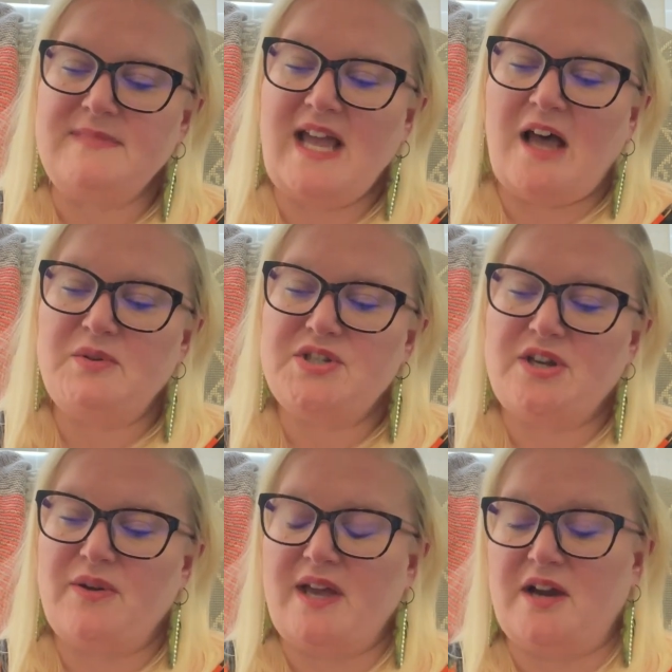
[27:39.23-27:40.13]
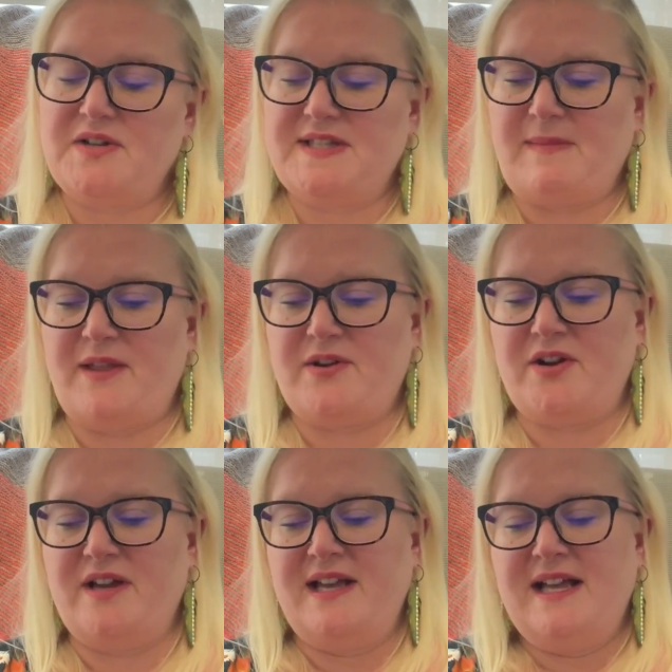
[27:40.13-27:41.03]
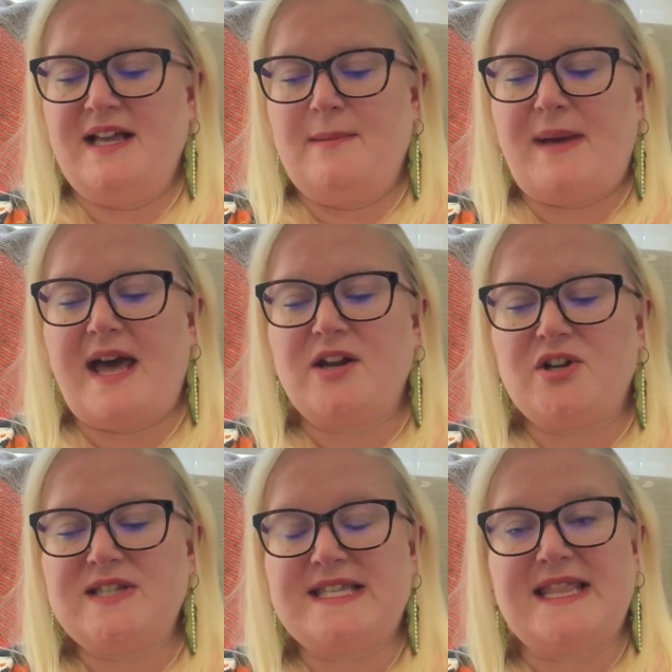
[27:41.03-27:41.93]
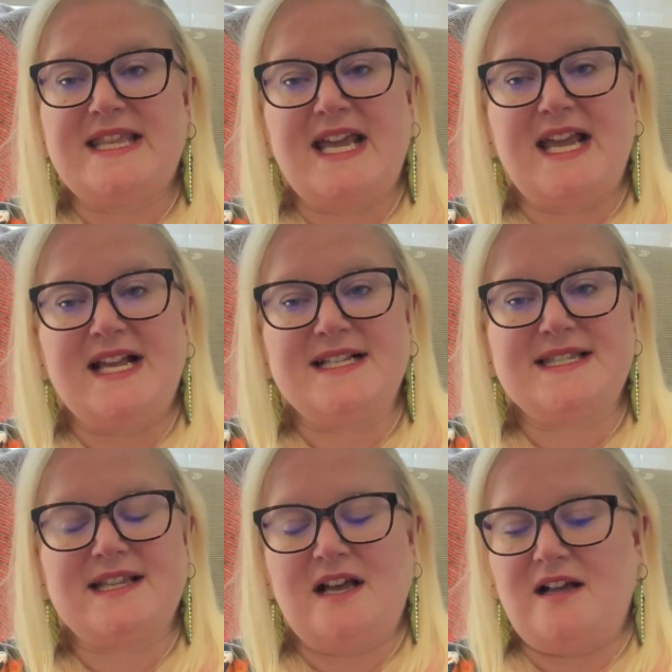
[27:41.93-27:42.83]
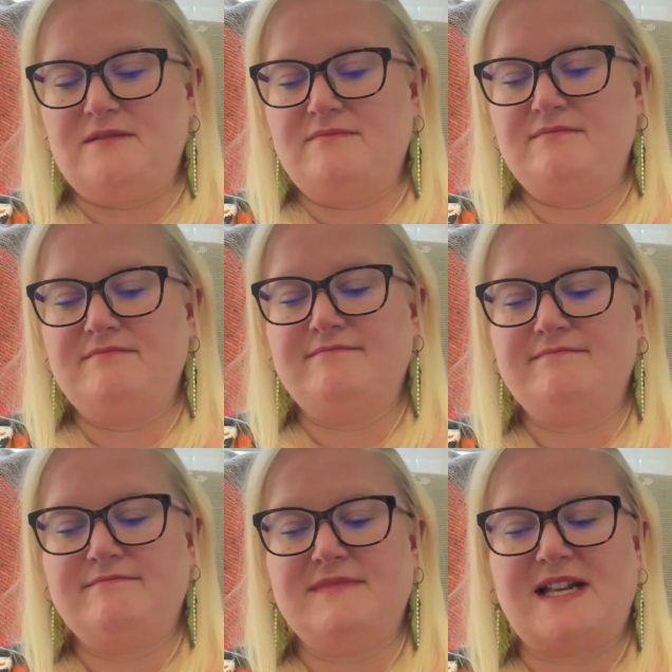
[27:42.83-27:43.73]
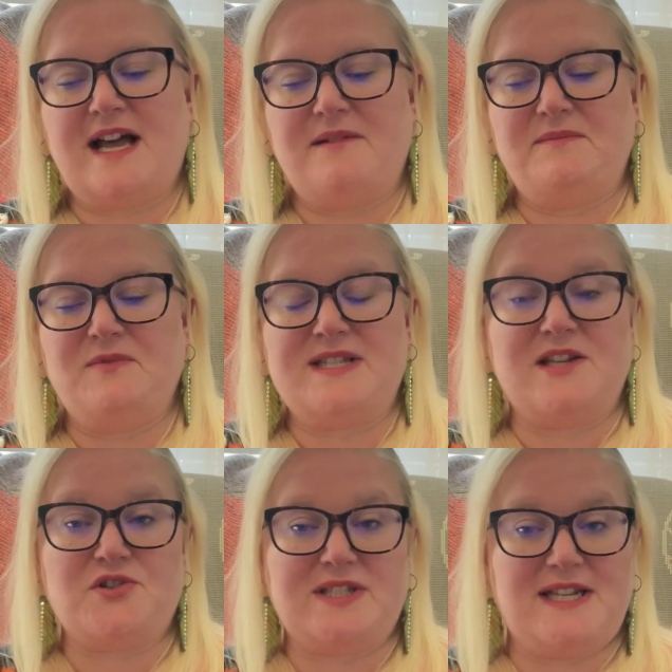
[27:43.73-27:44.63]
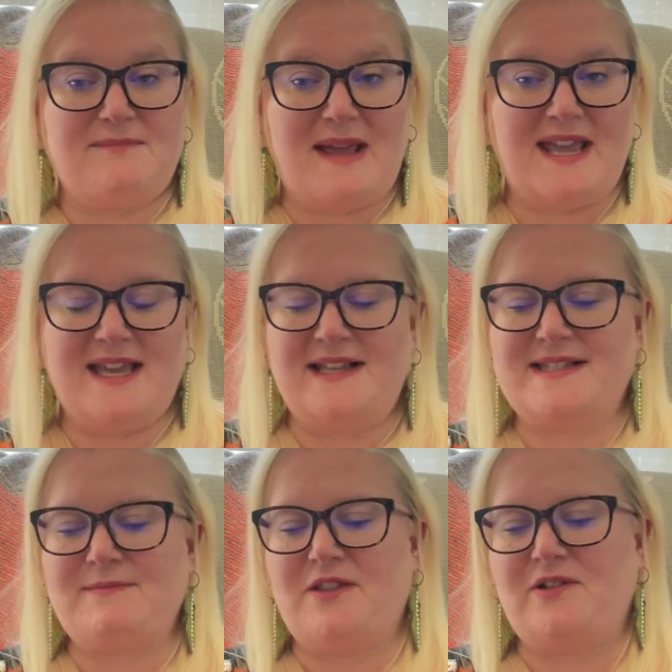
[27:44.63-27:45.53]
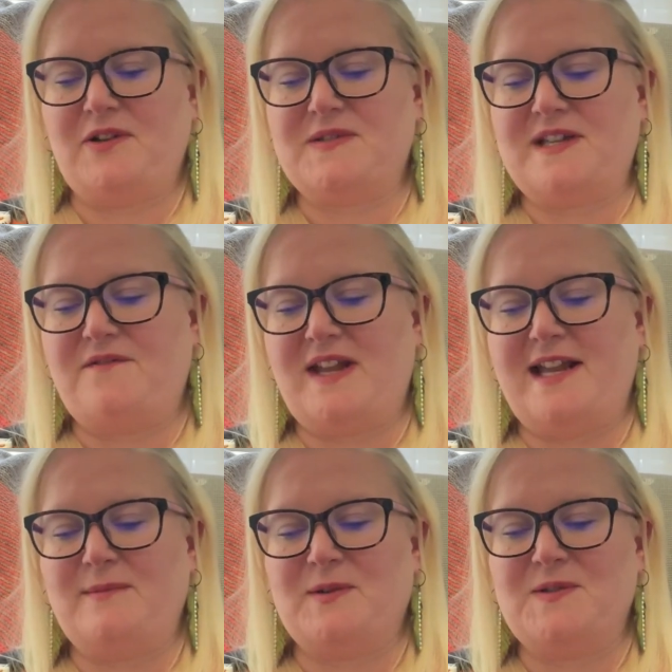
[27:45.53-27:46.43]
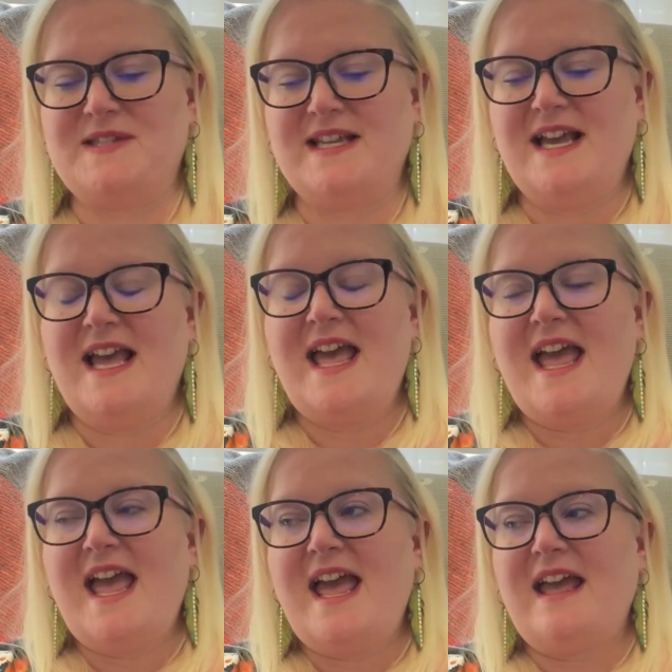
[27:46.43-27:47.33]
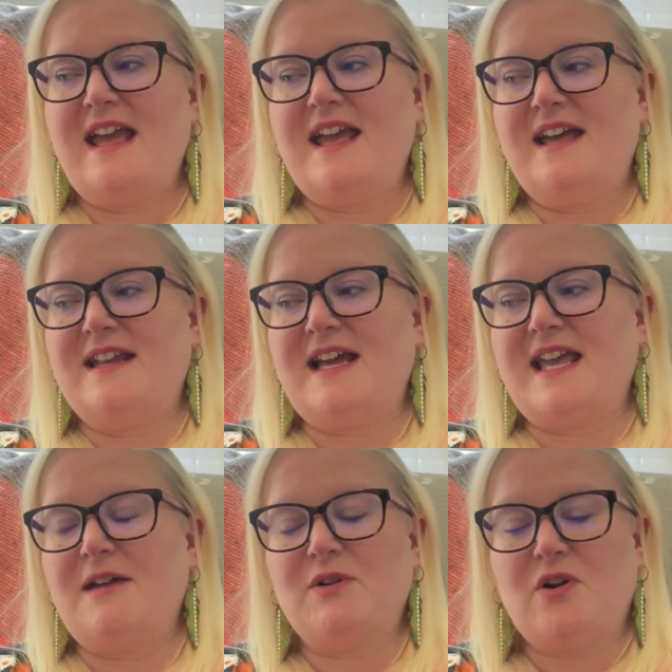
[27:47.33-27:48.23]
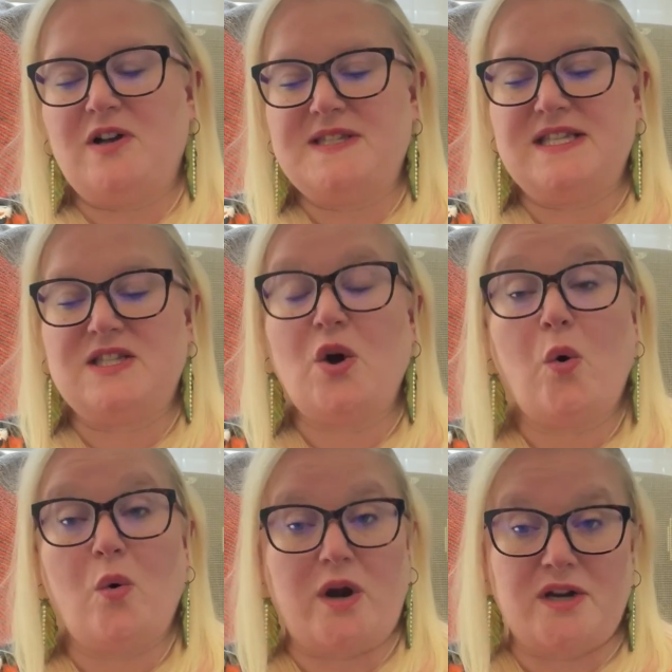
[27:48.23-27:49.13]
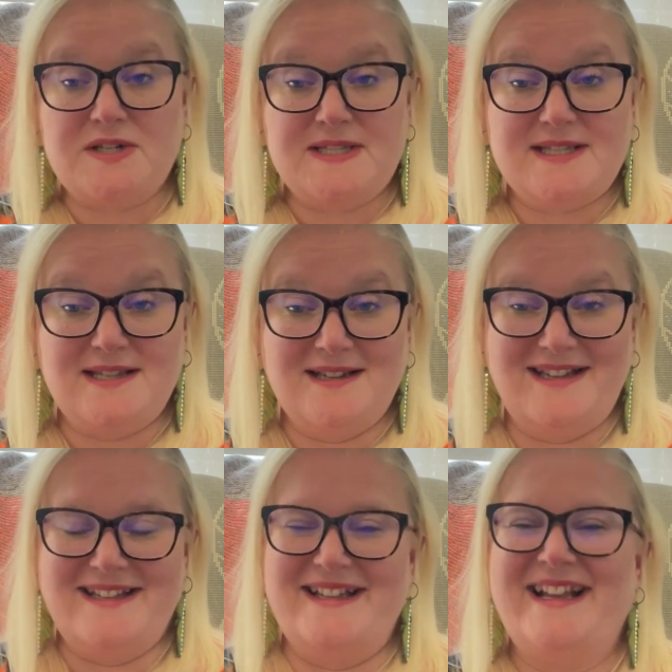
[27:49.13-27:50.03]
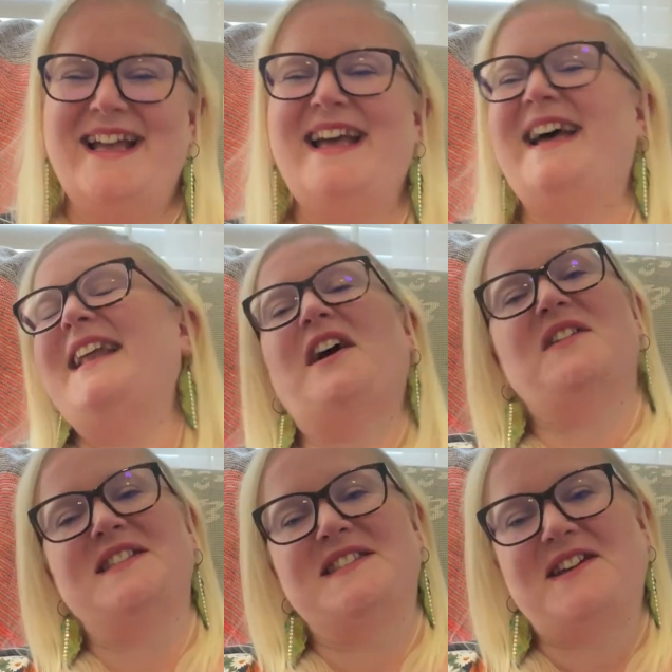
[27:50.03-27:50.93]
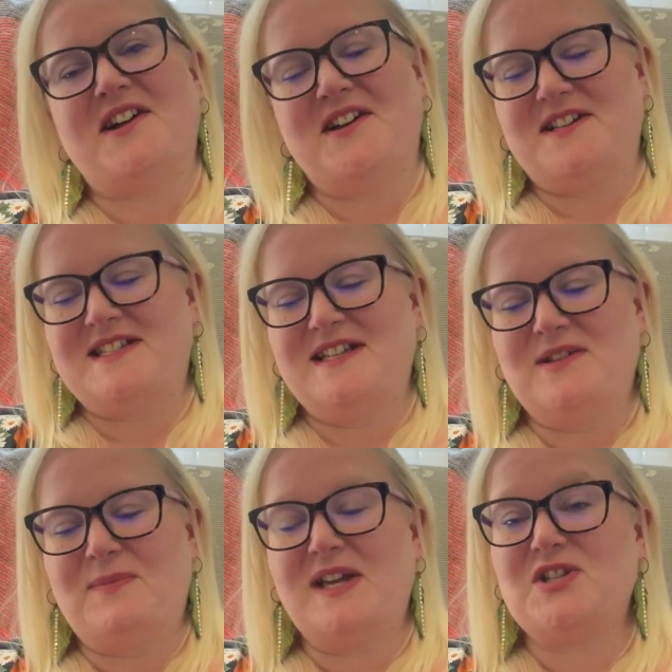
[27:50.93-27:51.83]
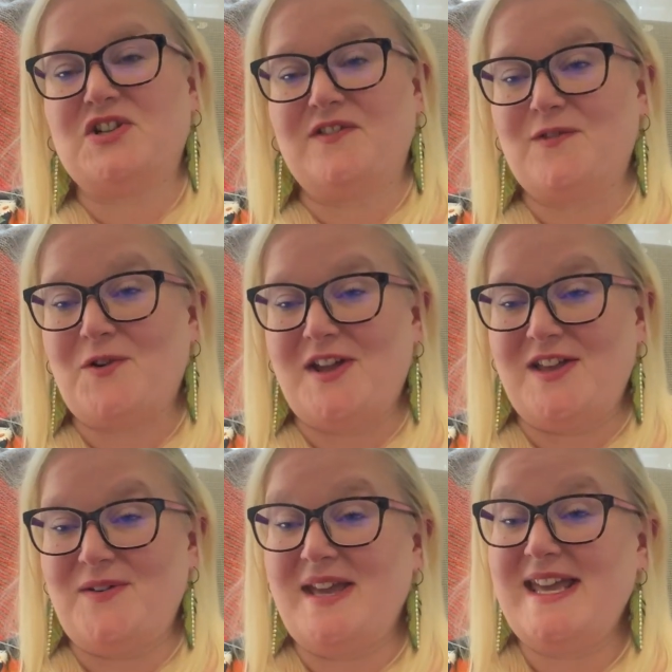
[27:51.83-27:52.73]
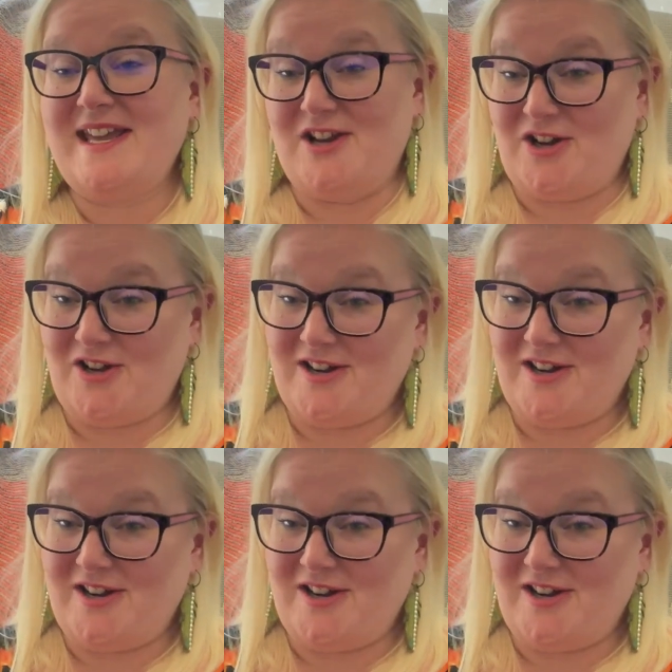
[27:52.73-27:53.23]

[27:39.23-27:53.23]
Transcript: I was showing her some other patterns and things that I was interested in making, some other little stuffed animals. And I came across this horse, and I'll insert a picture for you here.